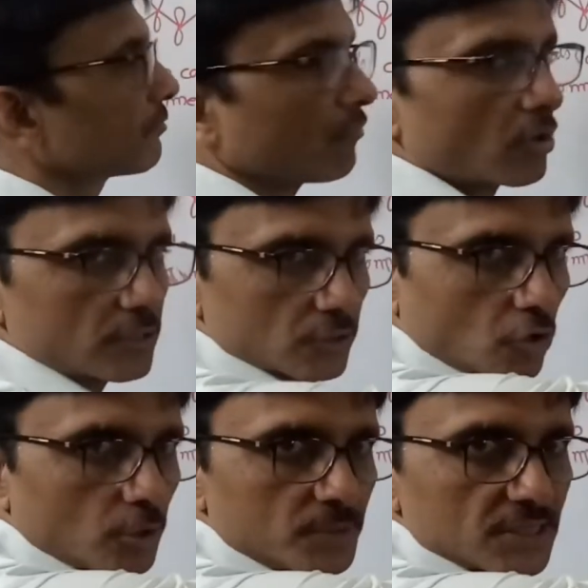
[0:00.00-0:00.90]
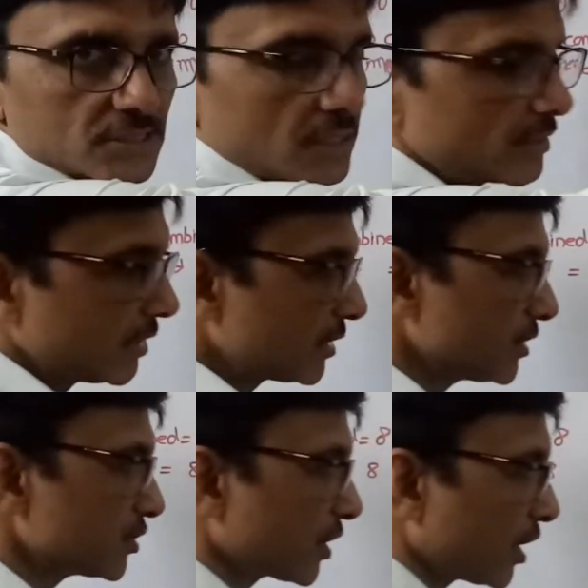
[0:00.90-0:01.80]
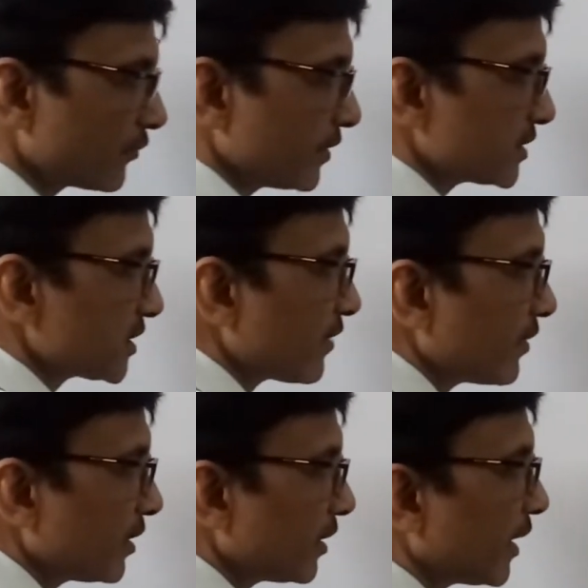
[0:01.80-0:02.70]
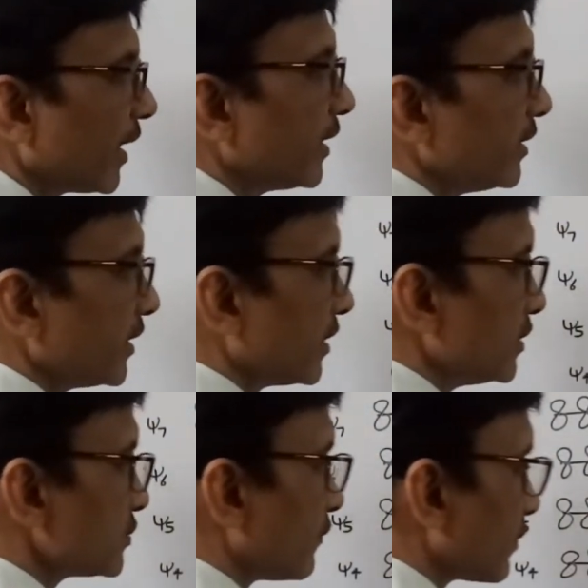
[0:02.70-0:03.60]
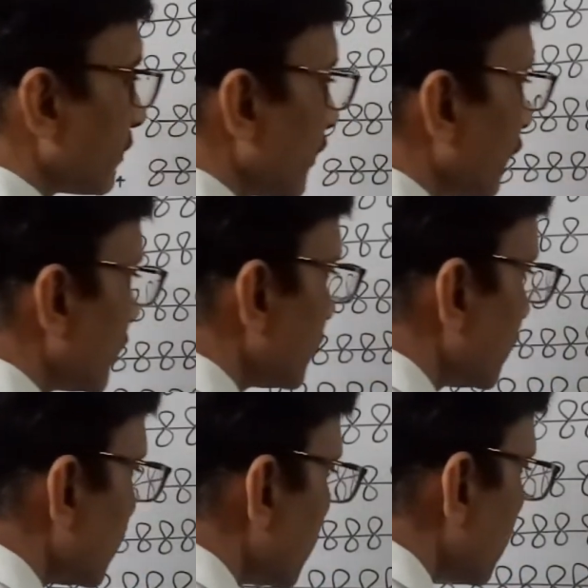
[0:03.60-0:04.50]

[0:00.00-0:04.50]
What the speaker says: molecular orbitals are there. Start with 7 and decrease 1 by 1.